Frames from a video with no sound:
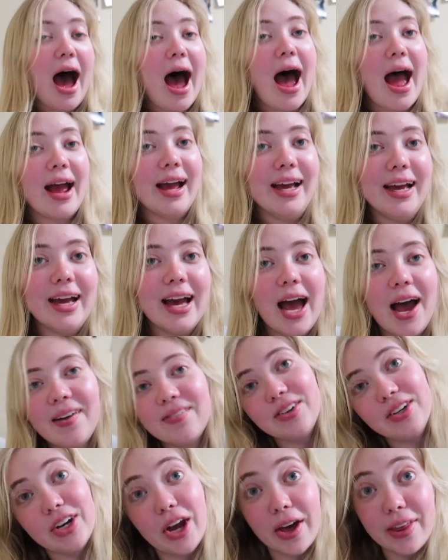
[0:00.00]
I have
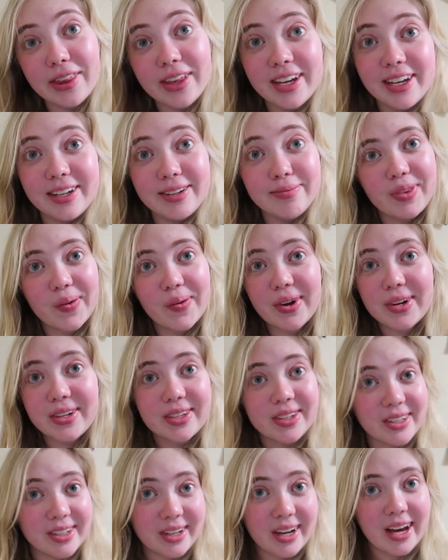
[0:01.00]
nothing the
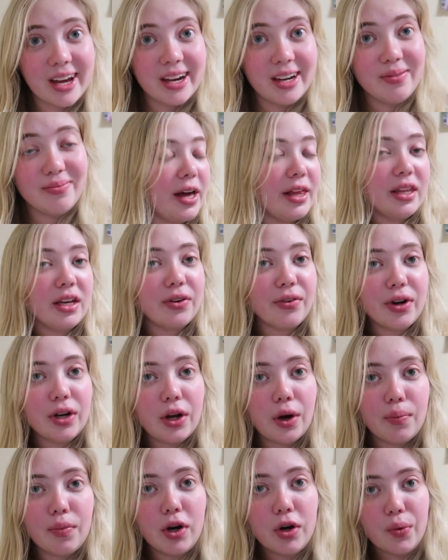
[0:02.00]
rest of the day. I think right
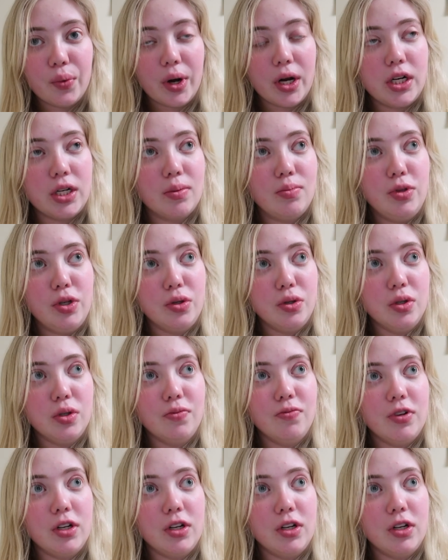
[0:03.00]
now I'm gonna watch some YouTube